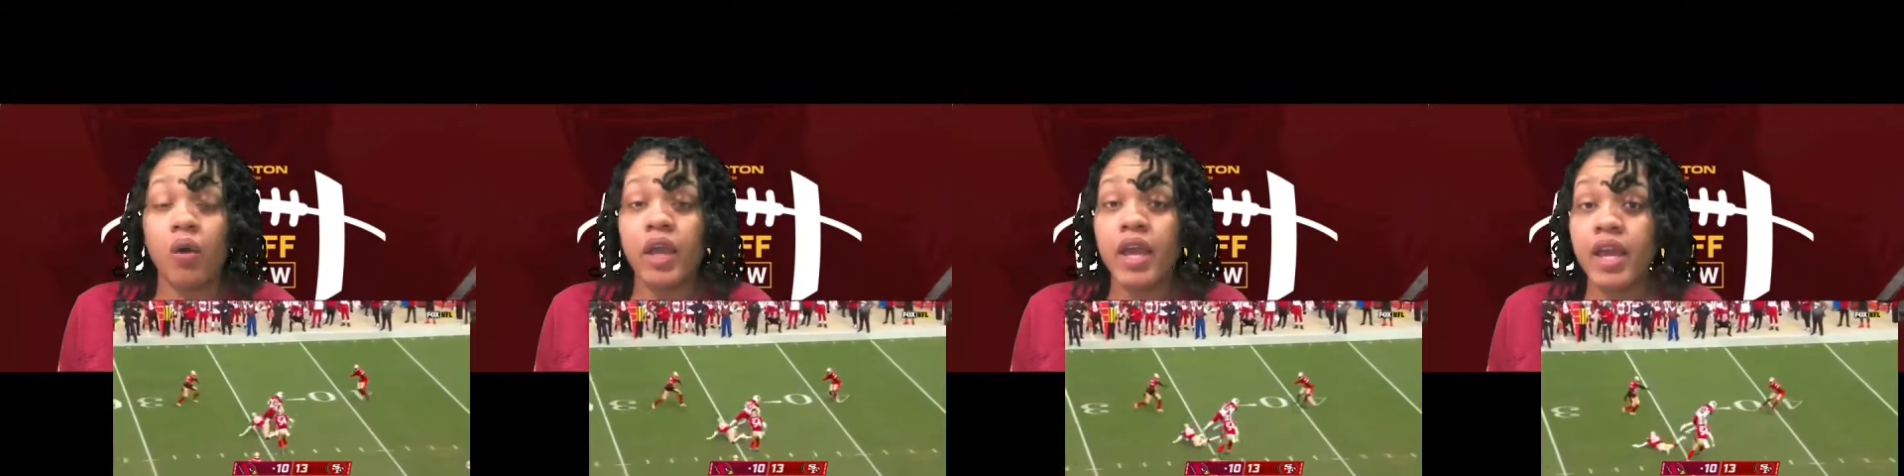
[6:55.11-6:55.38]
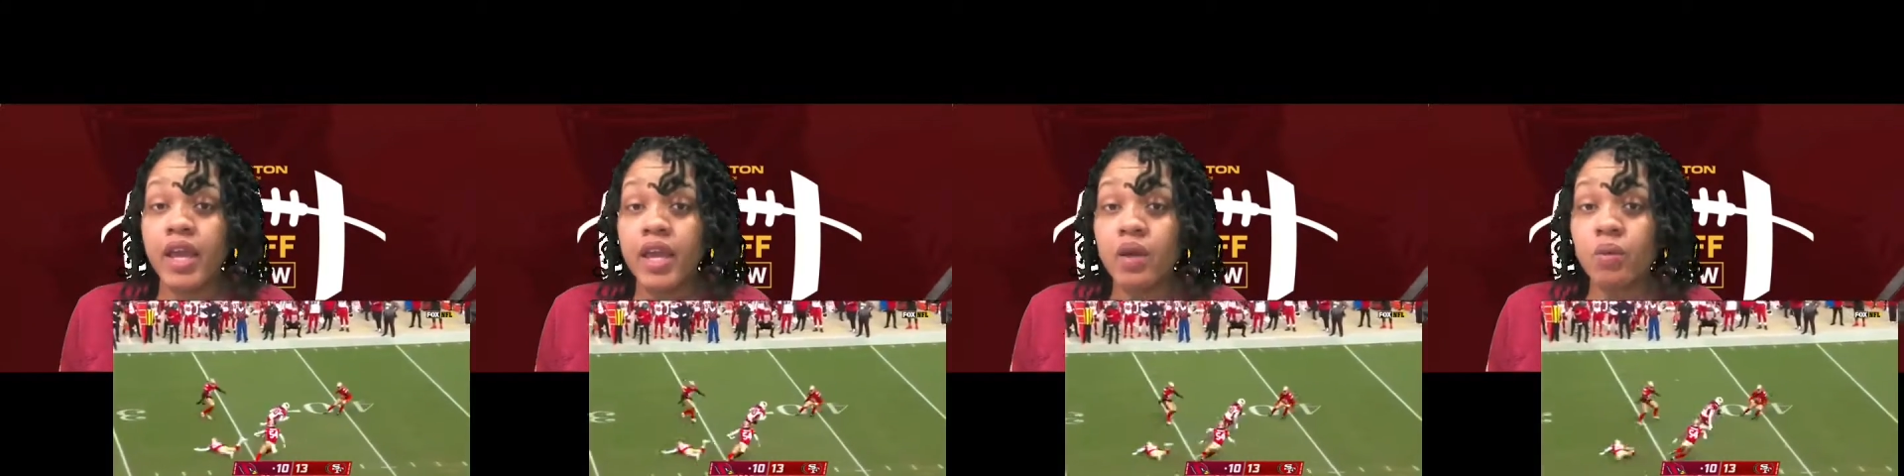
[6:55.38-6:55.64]

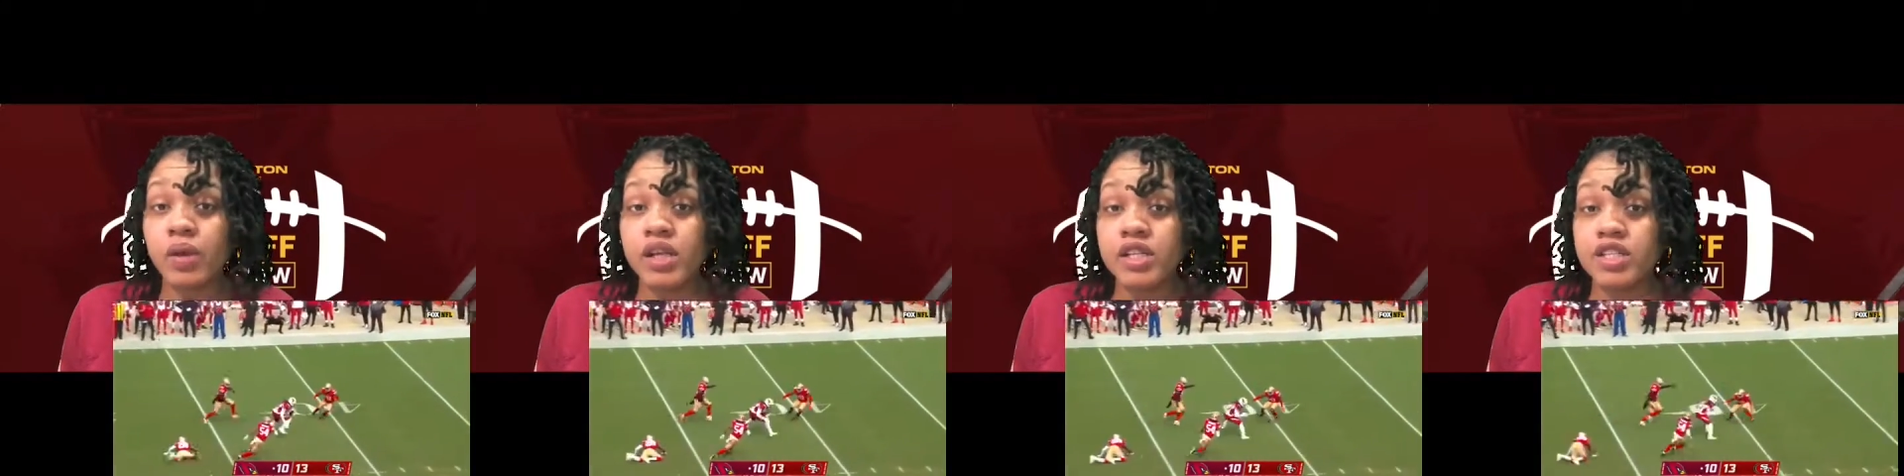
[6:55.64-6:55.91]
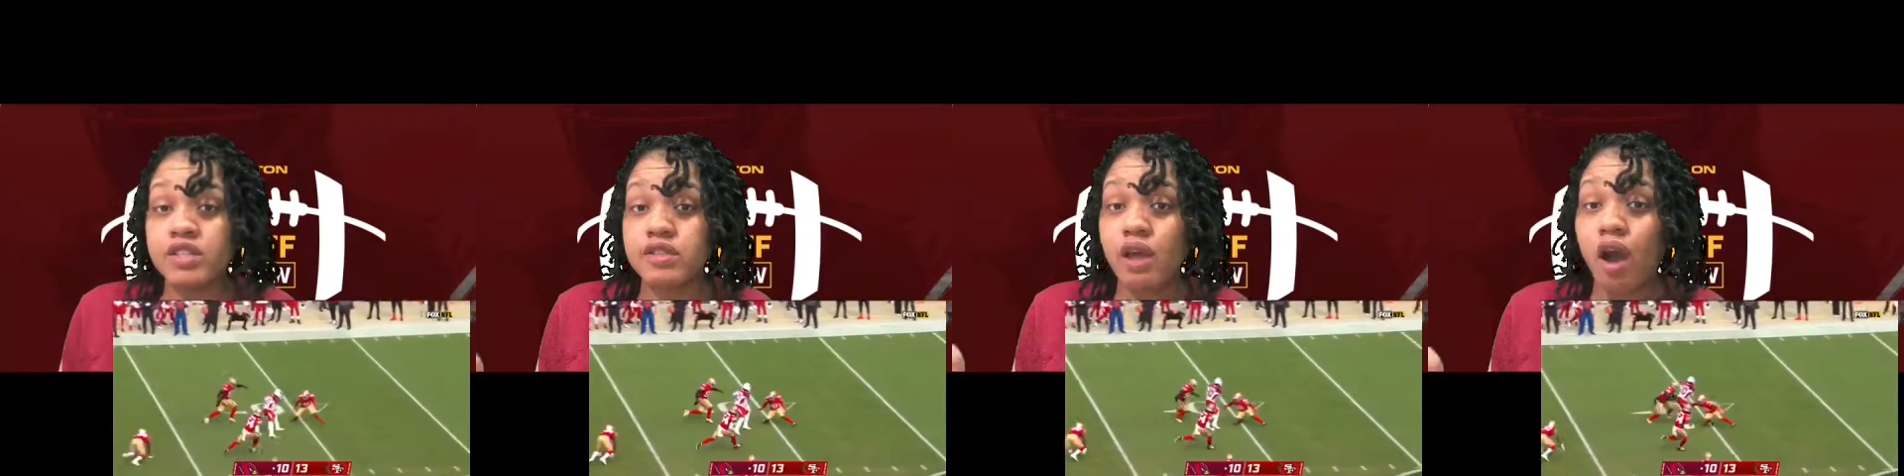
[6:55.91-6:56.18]
he
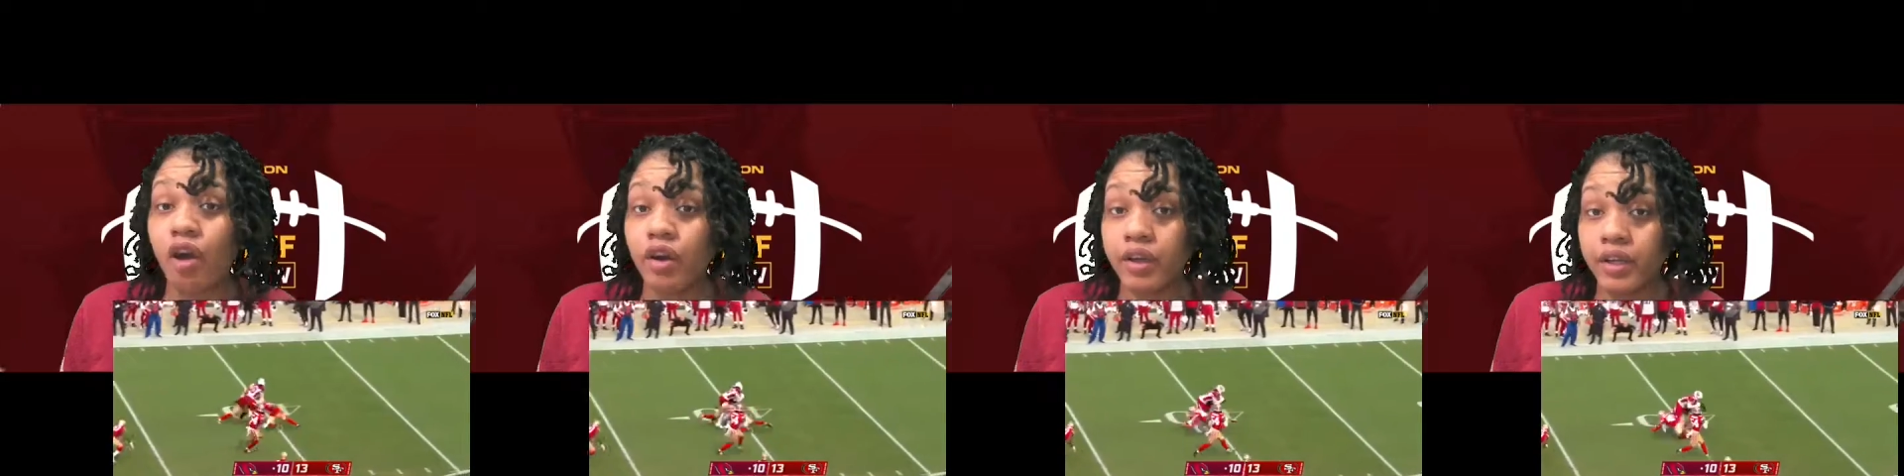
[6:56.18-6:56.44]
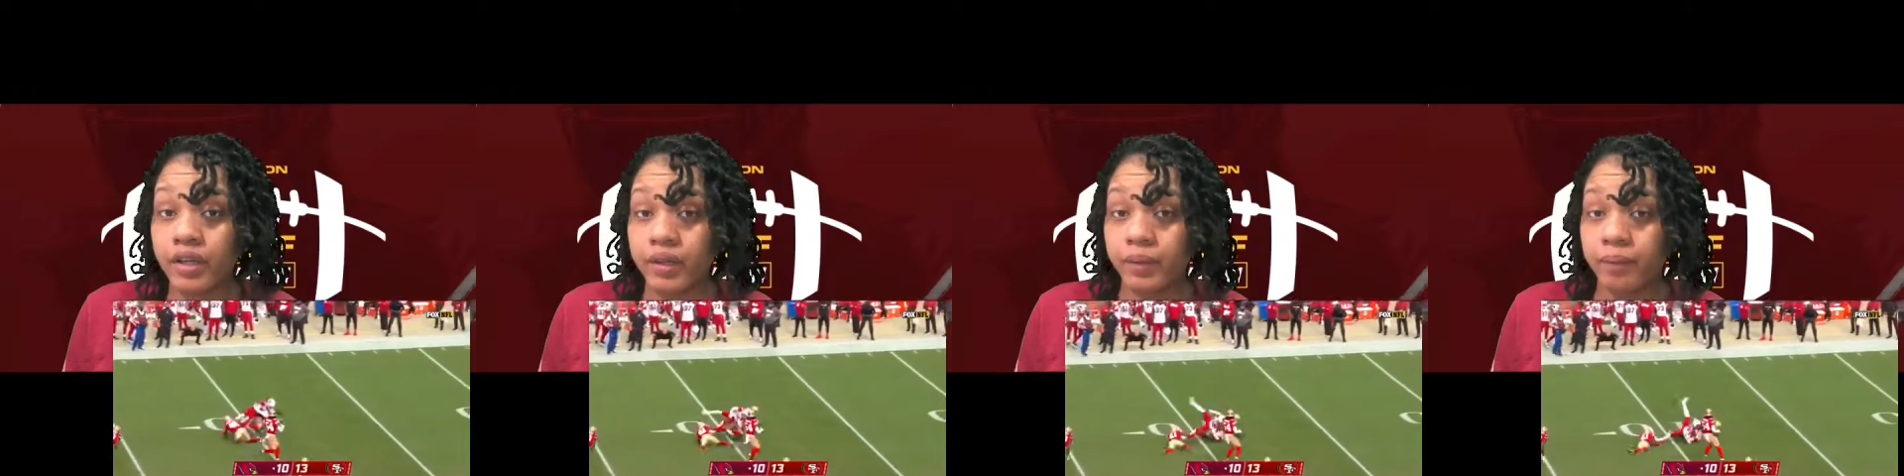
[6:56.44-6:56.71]
was
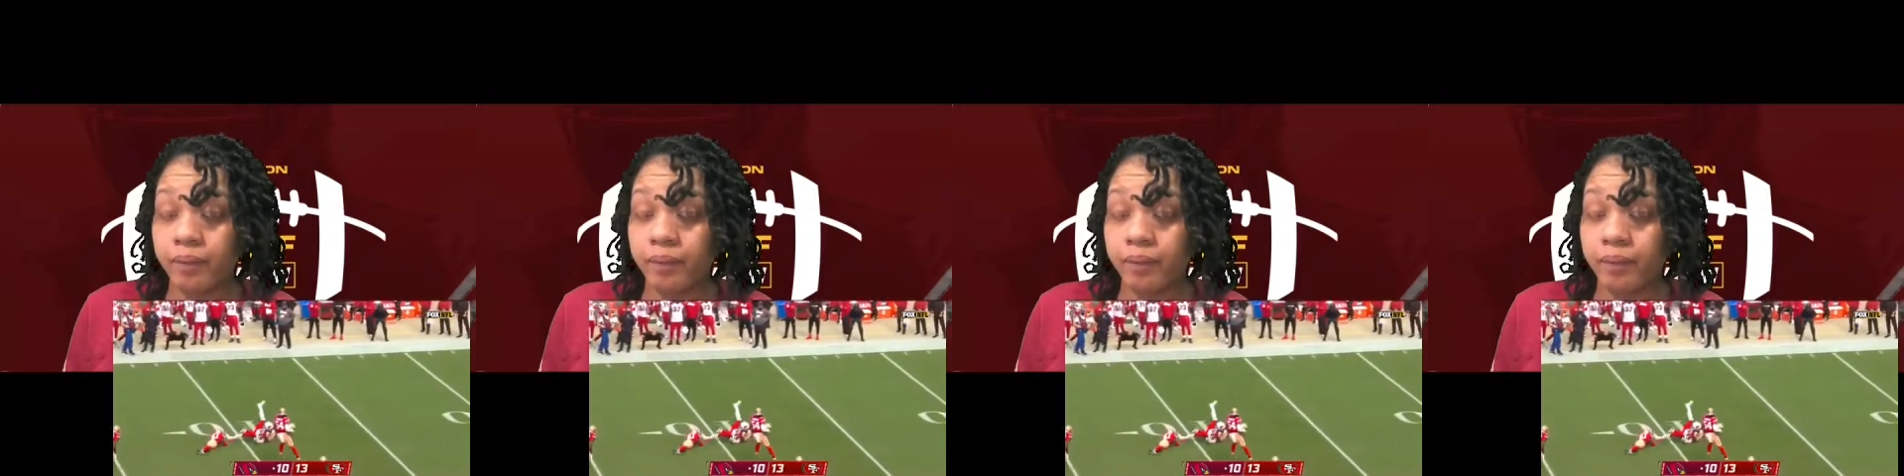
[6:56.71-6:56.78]
targeted